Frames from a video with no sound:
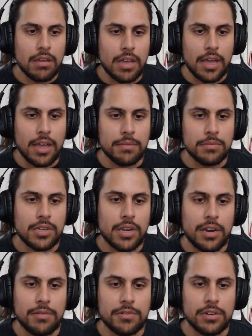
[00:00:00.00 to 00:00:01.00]
Um,
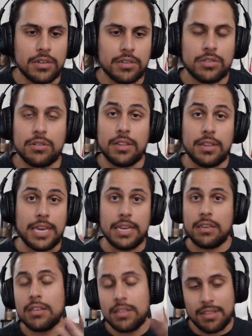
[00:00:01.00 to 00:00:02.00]
sorry for sort of
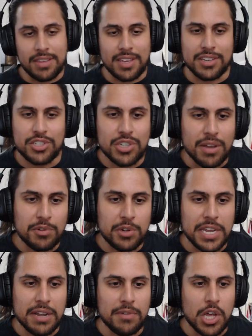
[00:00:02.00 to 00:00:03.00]
like the
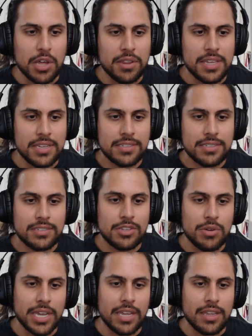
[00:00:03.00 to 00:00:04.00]
shuffling of all this,
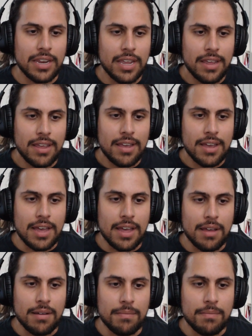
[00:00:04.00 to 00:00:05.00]
doing it
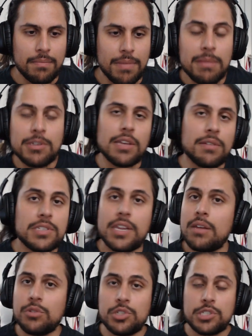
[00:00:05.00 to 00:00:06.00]
um, by myself
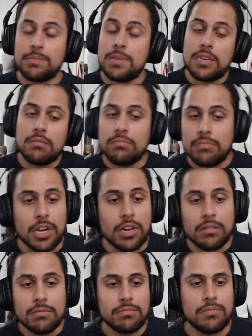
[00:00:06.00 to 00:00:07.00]
today will just be, you
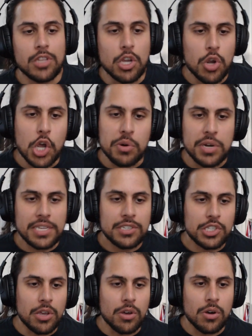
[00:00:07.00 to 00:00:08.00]
know, no Coney.
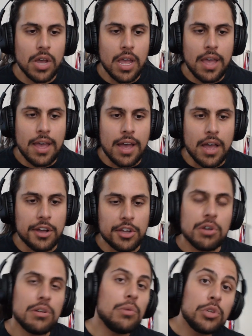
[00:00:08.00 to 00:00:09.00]
So uh,
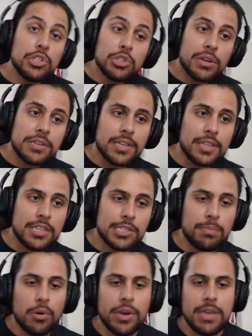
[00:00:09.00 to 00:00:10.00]
Coney would join us at this
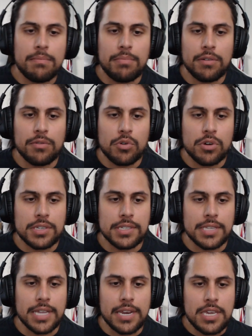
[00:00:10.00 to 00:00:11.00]
point, but of course
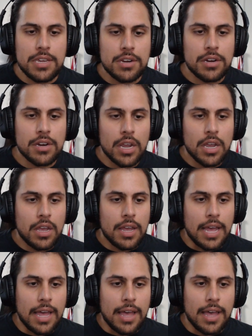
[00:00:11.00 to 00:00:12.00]
he's not here.
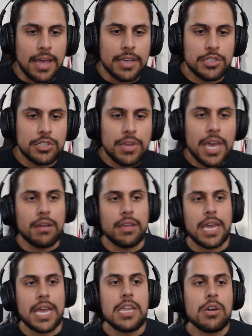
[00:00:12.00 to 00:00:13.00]
Uh, so yeah,
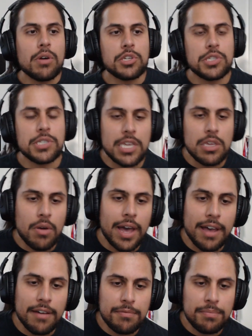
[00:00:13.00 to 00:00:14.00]
any questions that you
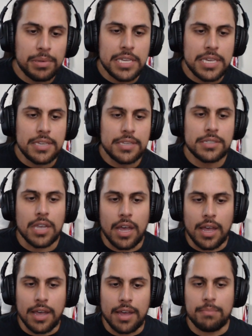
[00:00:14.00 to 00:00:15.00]
have, please
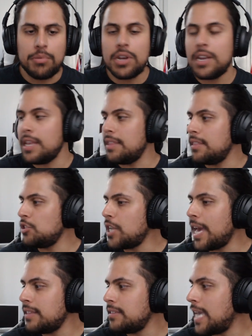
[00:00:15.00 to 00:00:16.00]
uh, put it in the
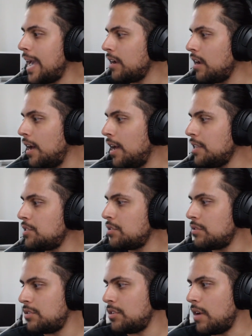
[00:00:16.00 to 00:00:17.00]
chat, tag
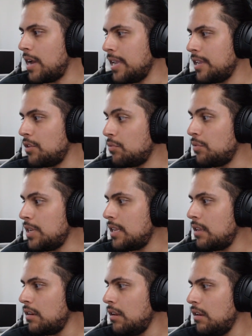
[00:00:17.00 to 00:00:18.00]
us so I can read
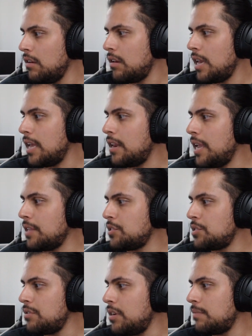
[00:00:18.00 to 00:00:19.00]
it and
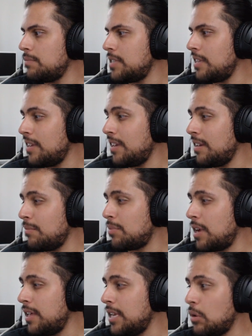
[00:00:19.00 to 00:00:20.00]
answer it. I'm taking
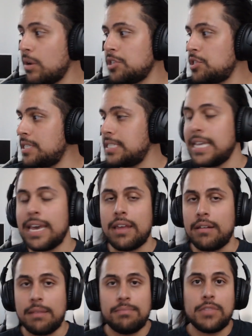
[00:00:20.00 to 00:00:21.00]
probably questions
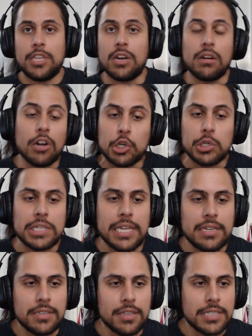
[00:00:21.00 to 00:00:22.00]
that you know are
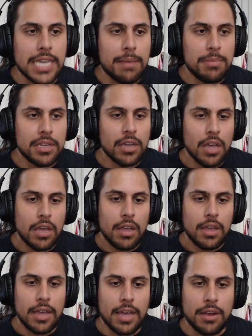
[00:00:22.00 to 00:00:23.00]
related to the topic,
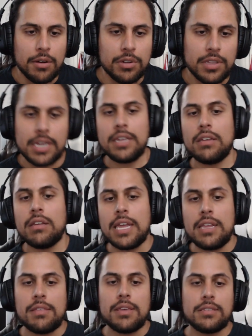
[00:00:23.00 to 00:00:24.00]
uh, relating
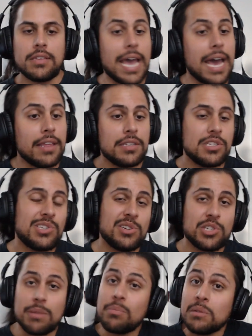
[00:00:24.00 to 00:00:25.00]
anything to the Ally
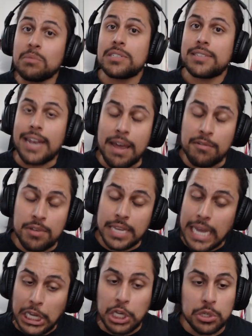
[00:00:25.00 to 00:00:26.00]
situation. I pretty much said
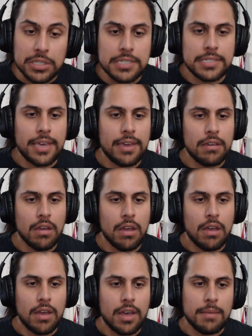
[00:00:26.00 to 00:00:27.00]
everything I could say
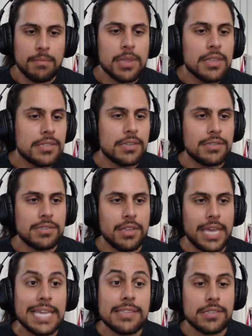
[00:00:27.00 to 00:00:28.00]
um, in this
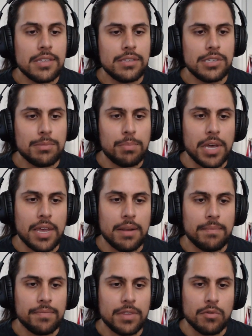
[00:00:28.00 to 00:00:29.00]
instance,
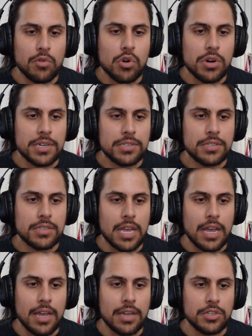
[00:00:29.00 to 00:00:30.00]
but of course,
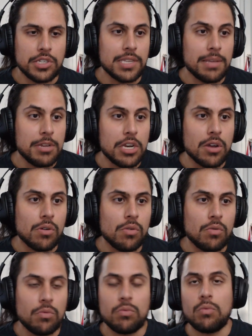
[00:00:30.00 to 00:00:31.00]
uh, just let me
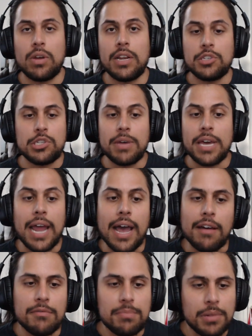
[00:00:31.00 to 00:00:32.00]
know what else you might
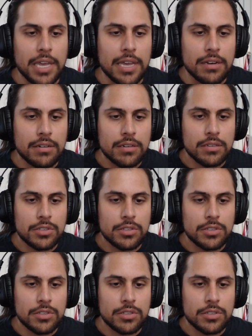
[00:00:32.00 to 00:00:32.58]
have planned.